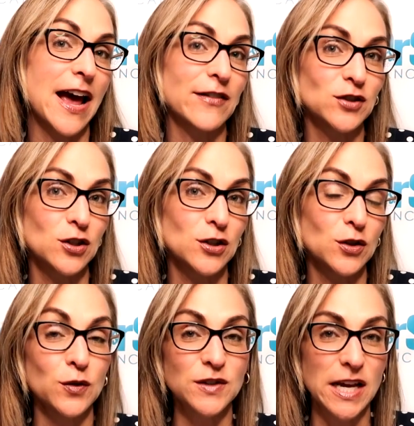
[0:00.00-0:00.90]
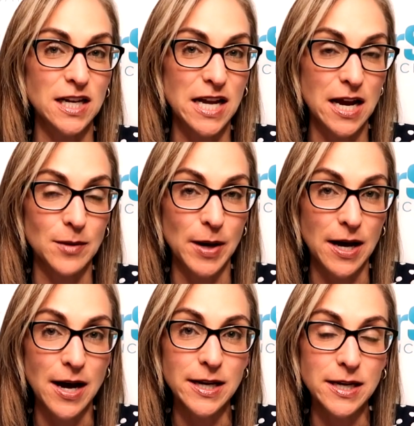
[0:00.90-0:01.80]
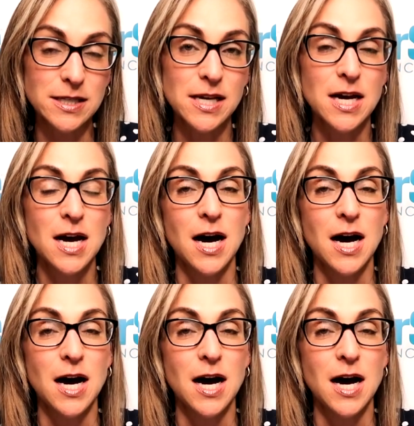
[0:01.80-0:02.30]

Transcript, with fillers: after you've taken antibiotics